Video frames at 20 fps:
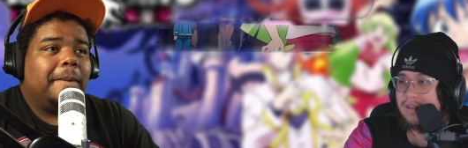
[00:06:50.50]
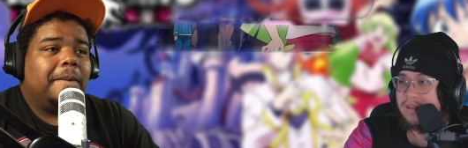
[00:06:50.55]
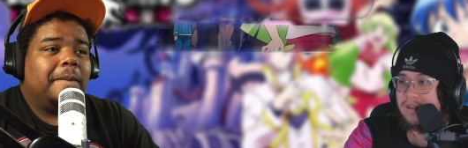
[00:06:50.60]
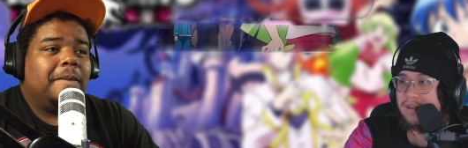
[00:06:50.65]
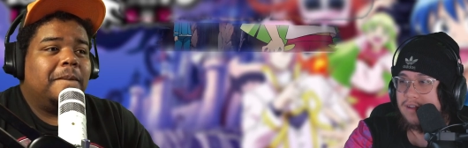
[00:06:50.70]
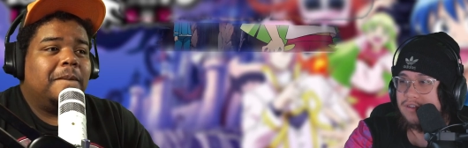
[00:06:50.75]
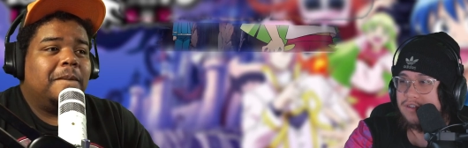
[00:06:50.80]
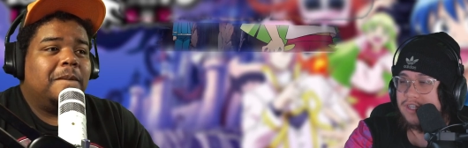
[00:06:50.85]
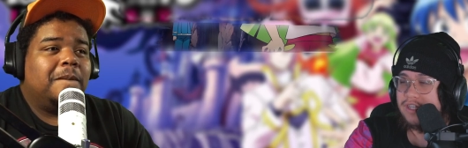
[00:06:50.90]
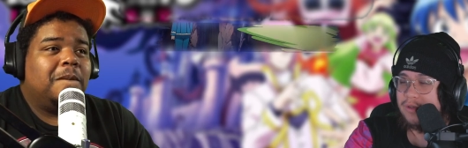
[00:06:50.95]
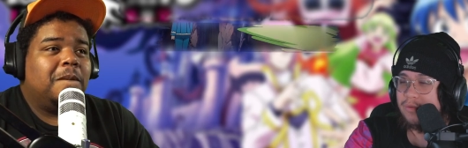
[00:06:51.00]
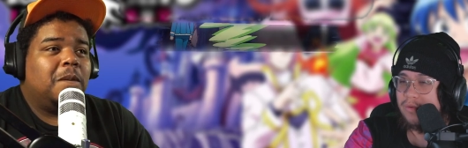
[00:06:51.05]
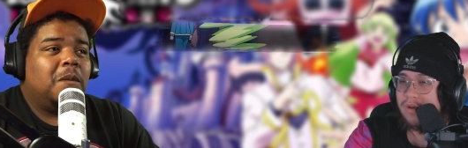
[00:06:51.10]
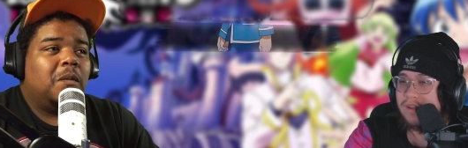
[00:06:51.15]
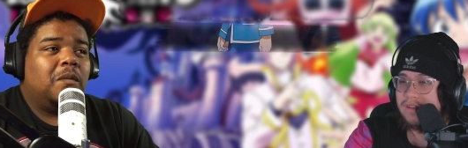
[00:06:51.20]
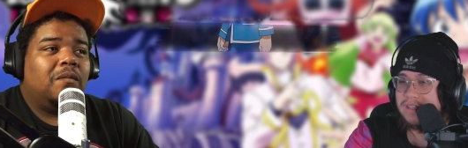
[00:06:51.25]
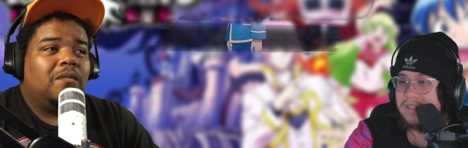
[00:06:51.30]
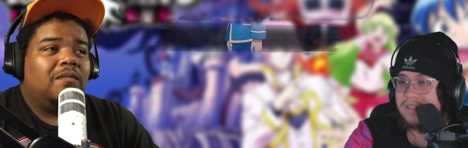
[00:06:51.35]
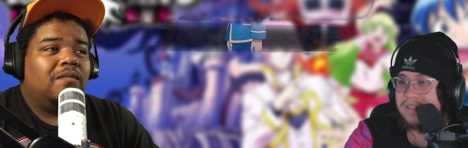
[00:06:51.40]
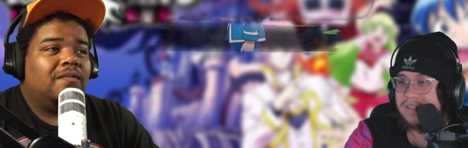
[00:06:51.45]
Speaker 1: All she wants
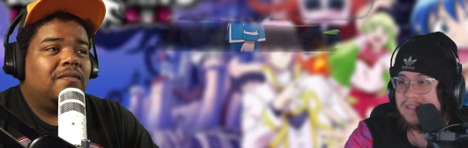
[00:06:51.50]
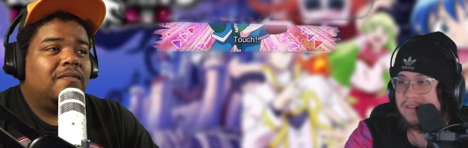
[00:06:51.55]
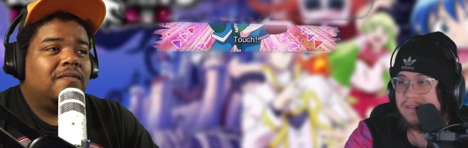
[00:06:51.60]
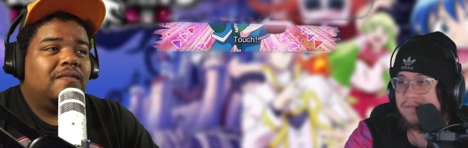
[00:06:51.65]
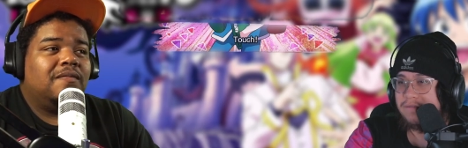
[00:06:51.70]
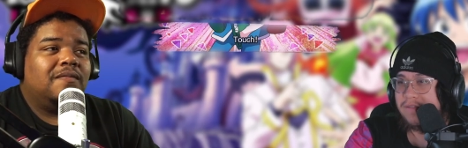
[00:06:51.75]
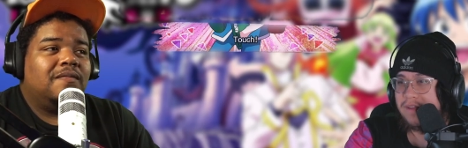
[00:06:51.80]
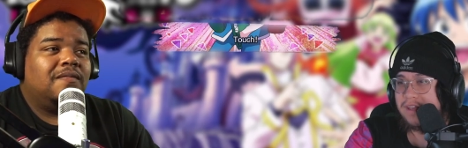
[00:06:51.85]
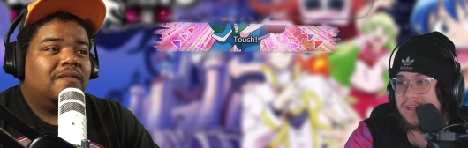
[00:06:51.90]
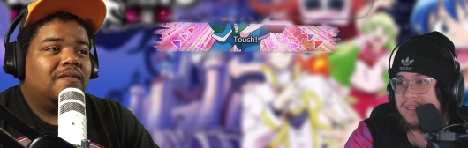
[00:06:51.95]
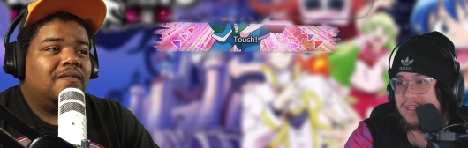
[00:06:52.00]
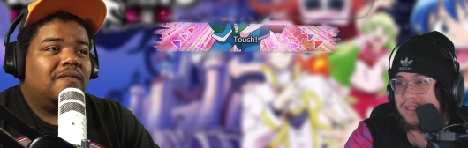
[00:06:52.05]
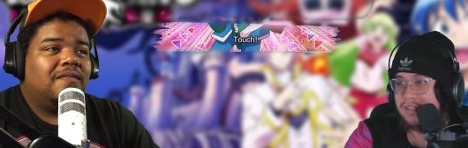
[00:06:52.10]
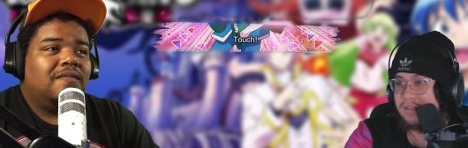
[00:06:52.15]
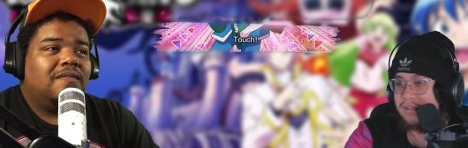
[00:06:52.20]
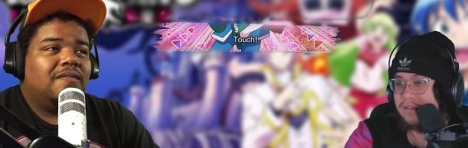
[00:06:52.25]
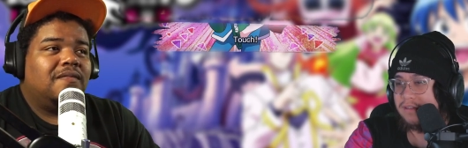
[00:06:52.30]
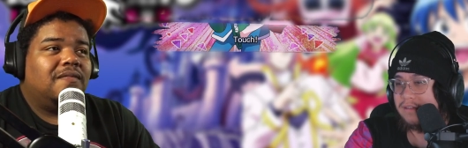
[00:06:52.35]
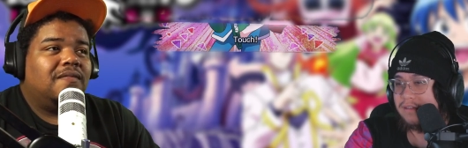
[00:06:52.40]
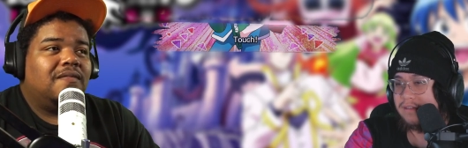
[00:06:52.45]
is his affection.